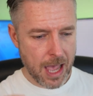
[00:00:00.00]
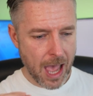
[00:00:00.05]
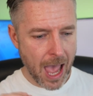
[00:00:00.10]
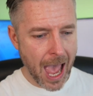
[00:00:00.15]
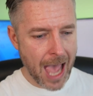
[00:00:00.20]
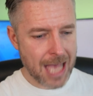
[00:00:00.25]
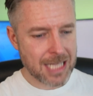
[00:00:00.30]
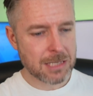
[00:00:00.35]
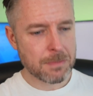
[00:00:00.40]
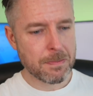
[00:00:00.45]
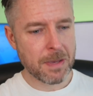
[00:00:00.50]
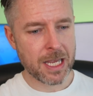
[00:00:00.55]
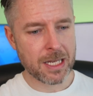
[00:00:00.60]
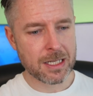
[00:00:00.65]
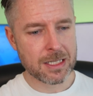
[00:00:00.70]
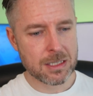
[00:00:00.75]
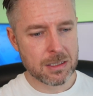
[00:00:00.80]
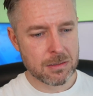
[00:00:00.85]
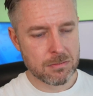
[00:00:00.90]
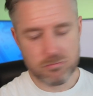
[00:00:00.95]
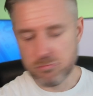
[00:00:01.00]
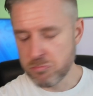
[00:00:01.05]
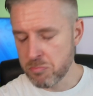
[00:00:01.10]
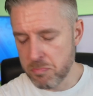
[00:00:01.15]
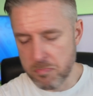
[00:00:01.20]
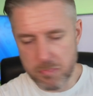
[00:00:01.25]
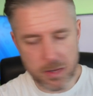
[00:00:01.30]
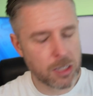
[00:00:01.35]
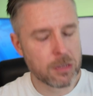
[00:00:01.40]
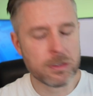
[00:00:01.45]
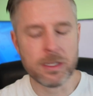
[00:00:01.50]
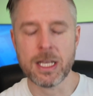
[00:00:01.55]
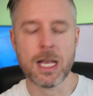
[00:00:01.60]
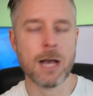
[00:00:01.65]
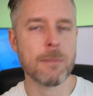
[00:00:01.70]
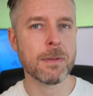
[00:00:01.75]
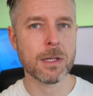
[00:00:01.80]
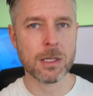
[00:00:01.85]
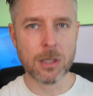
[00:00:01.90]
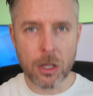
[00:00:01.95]
has been building
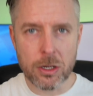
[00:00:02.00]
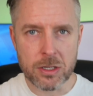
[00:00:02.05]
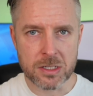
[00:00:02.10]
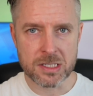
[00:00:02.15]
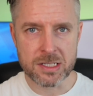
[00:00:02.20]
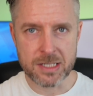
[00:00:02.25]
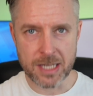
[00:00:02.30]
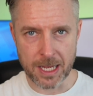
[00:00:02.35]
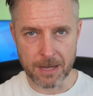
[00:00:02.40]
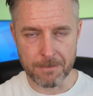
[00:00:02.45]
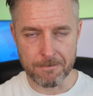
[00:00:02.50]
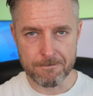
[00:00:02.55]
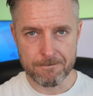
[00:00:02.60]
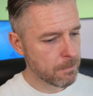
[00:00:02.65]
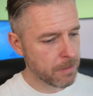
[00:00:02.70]
up a lot of steam,